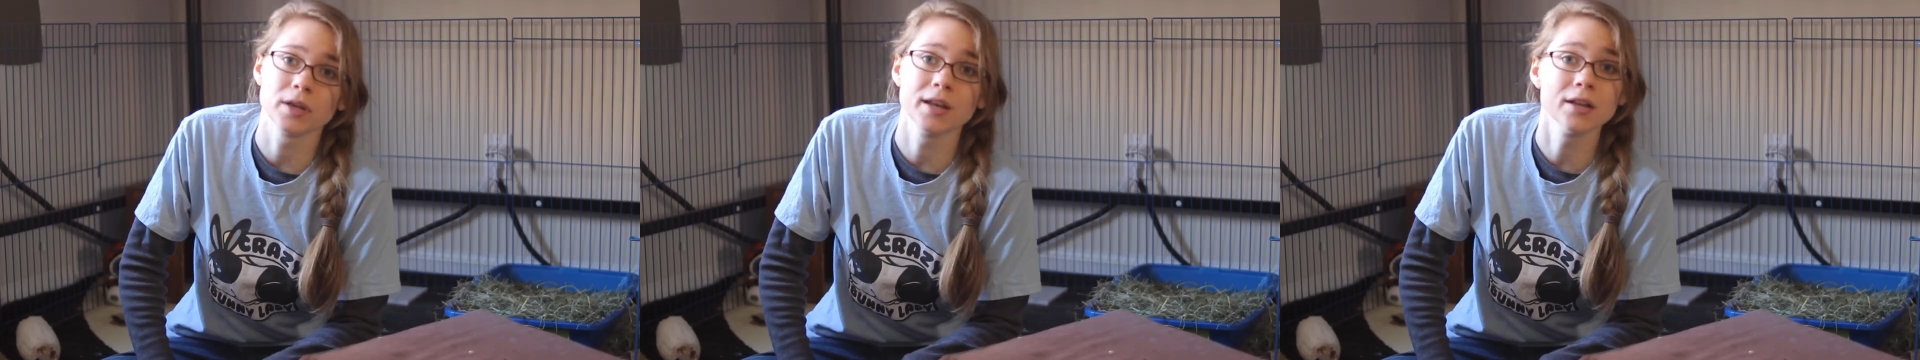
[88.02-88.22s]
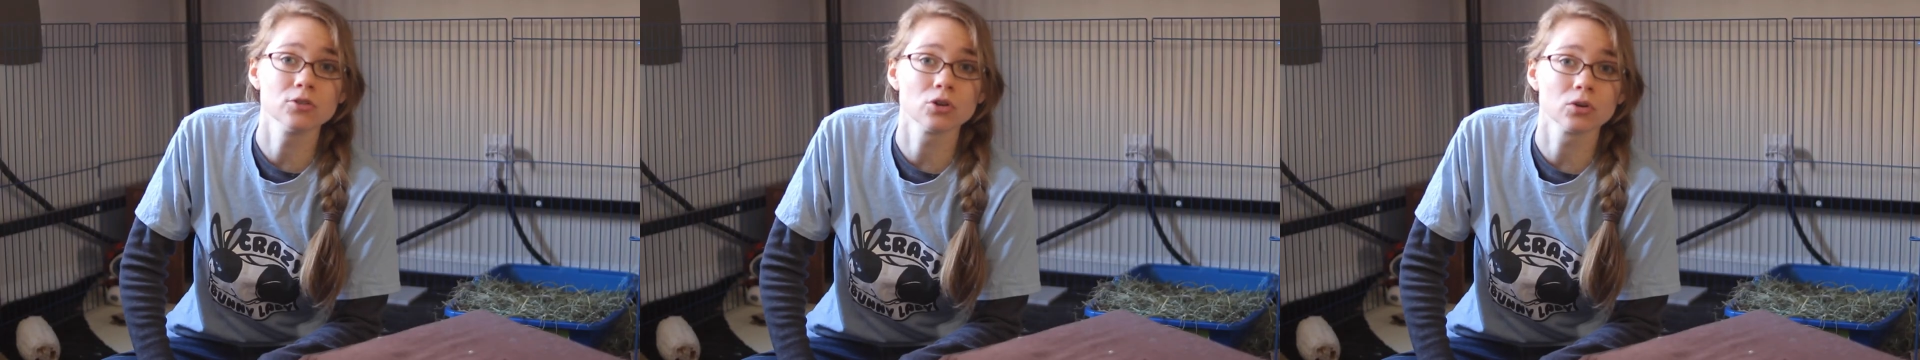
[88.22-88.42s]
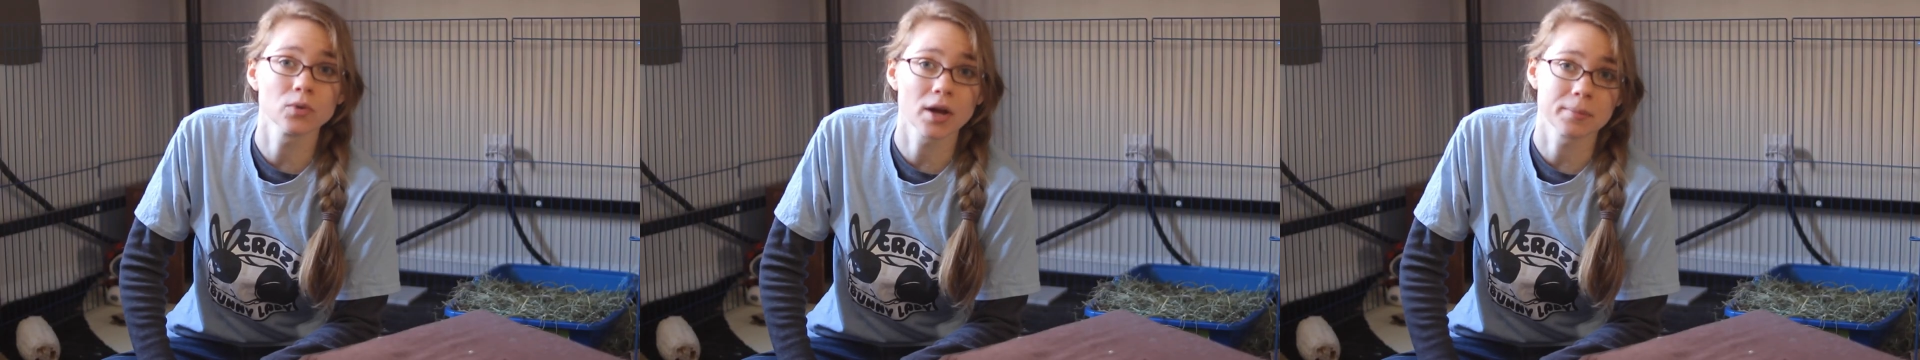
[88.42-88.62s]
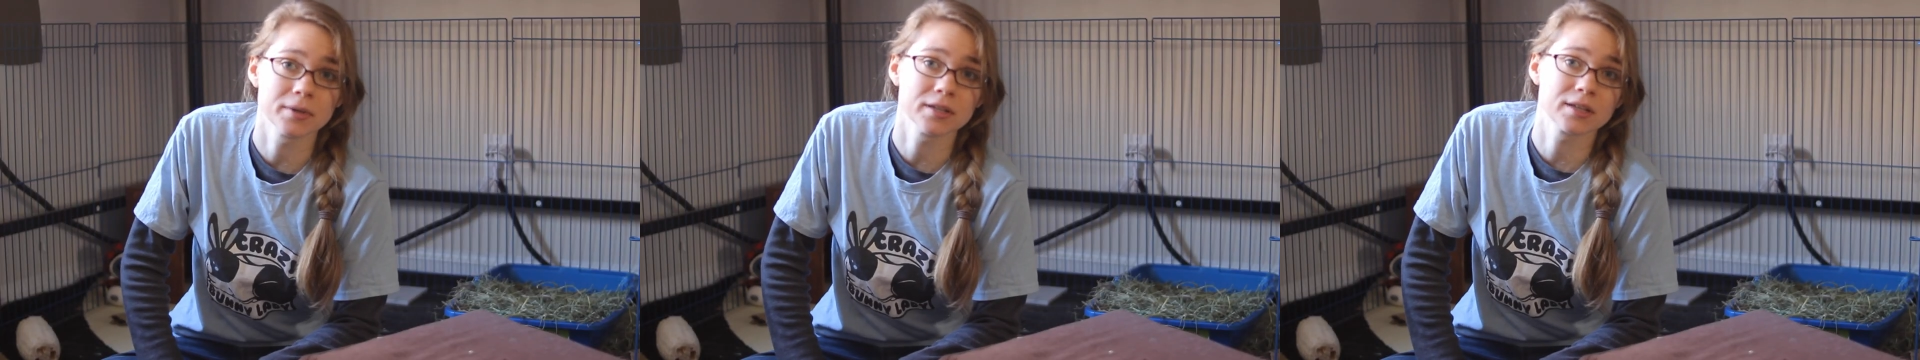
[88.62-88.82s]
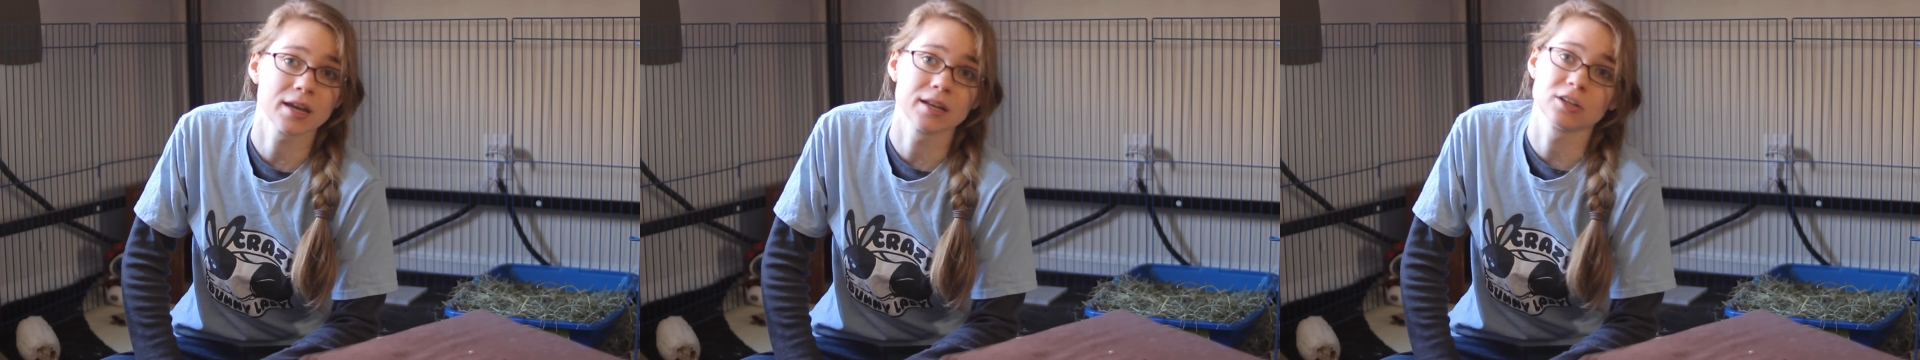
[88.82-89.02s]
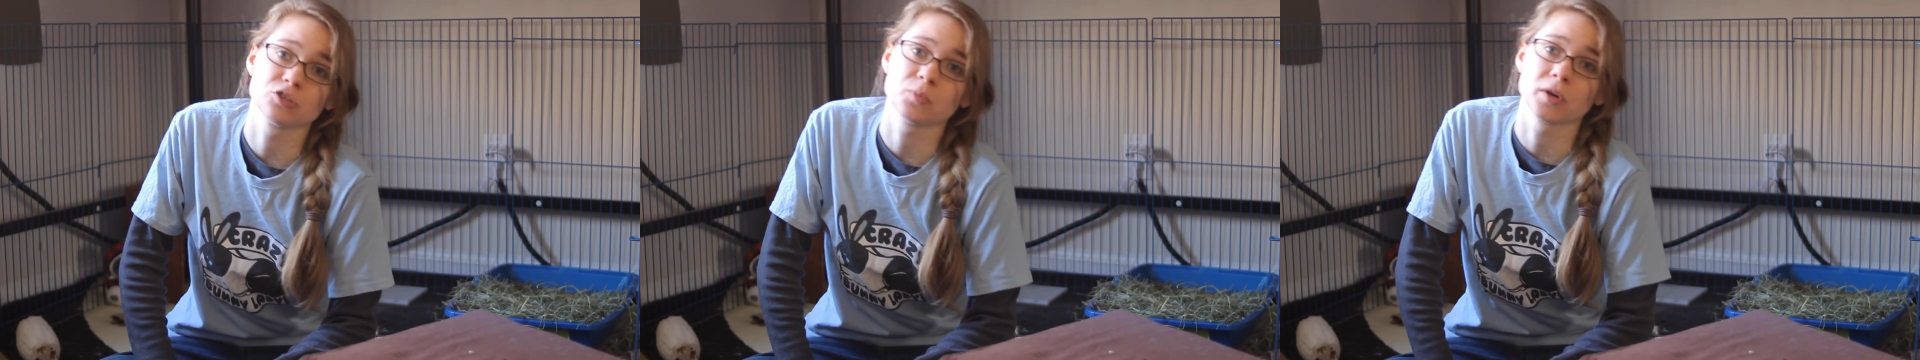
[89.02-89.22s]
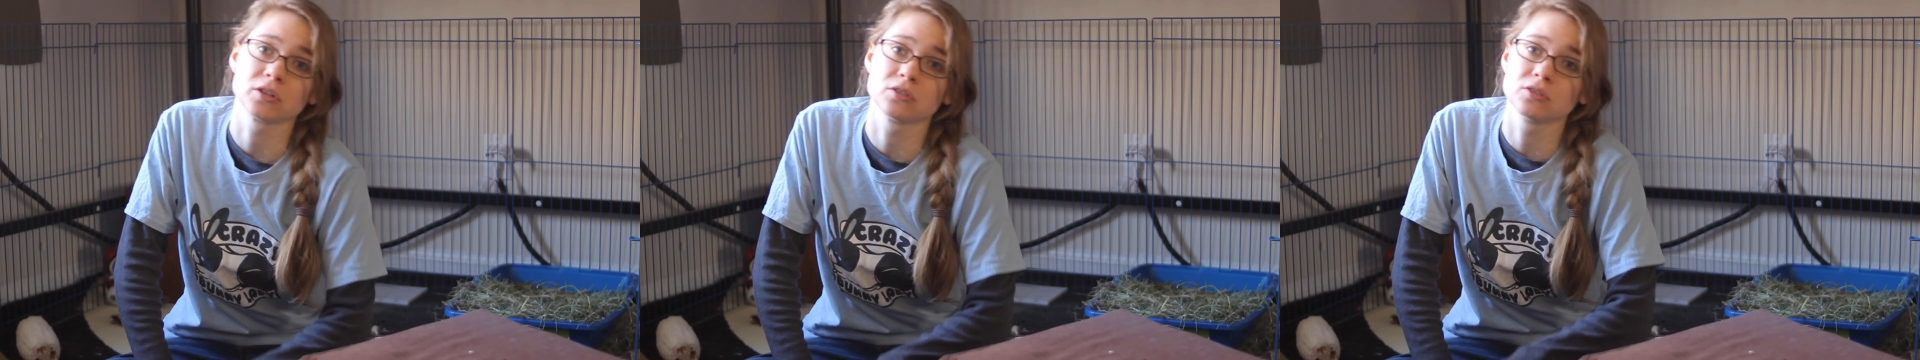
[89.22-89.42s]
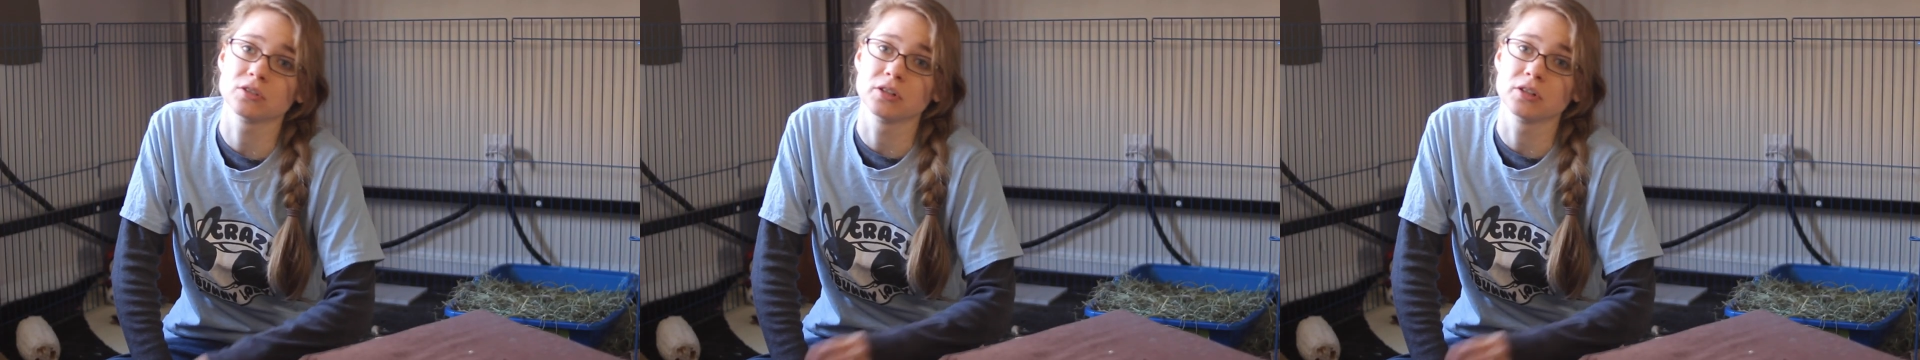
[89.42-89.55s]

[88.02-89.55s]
an indoor rabbit can expect